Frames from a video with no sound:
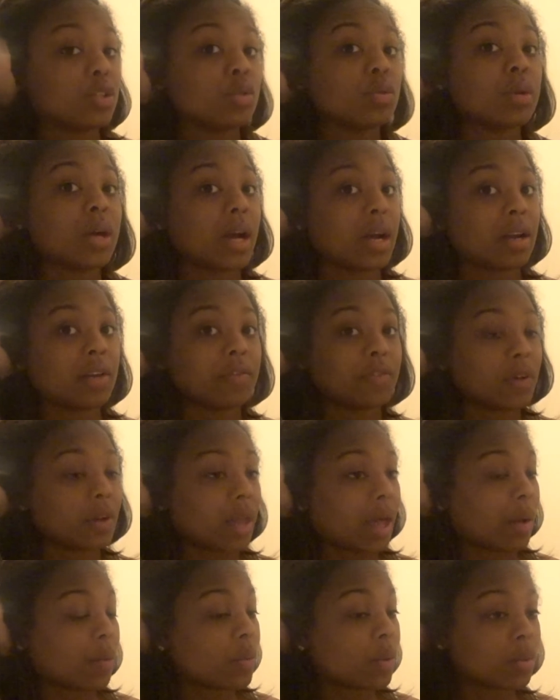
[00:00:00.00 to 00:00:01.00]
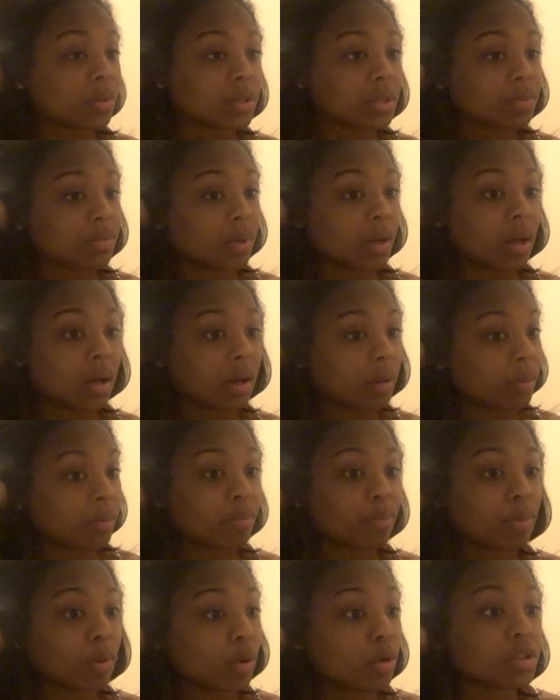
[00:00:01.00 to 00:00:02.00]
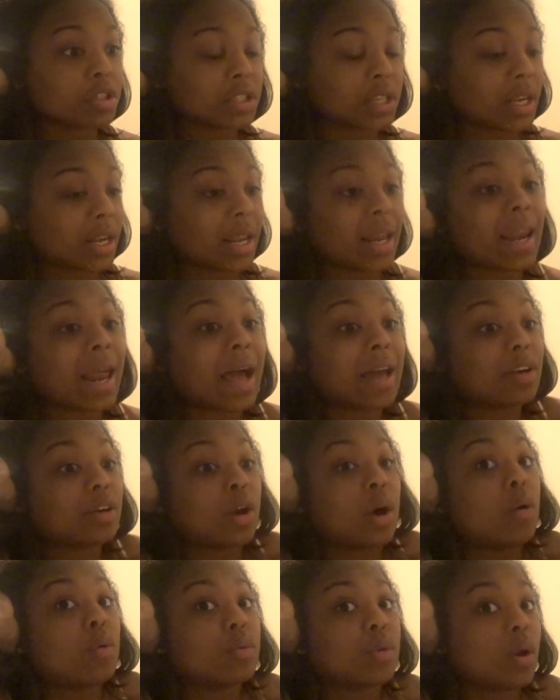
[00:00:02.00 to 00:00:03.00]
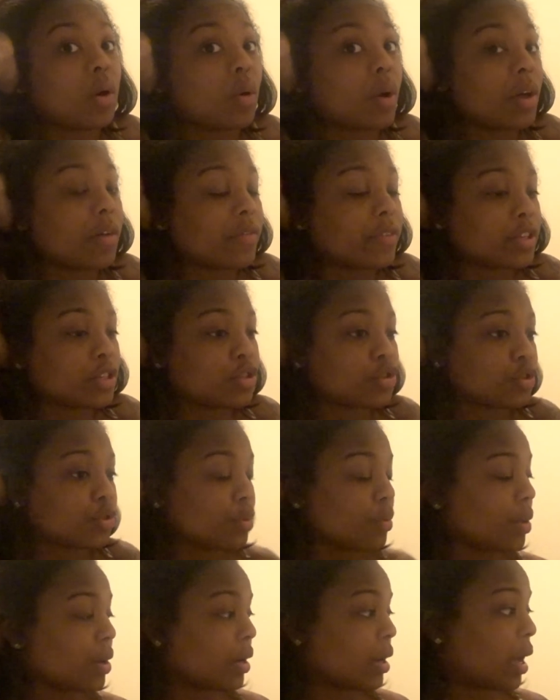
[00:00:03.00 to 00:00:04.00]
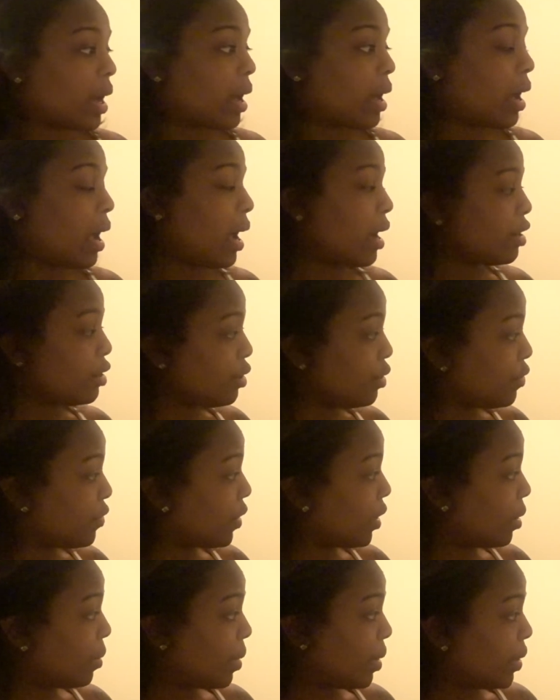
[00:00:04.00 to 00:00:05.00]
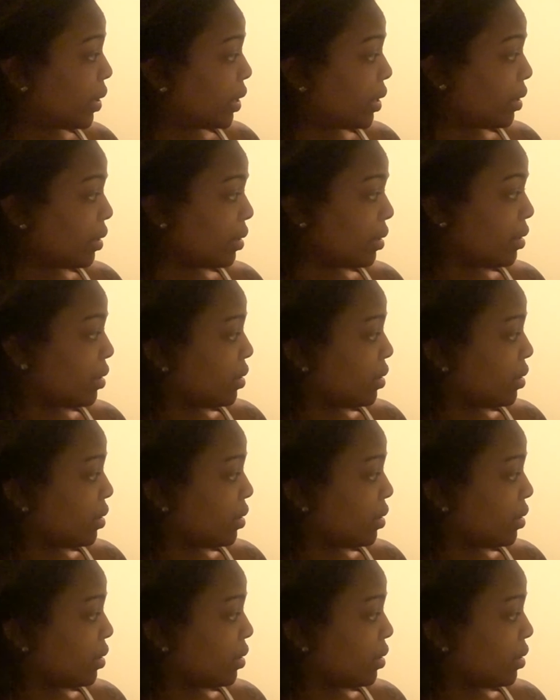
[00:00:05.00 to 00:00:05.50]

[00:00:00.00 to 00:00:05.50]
do kind of feel like we was bullshitted, and I don't know if it's true or not. How do you feel about it?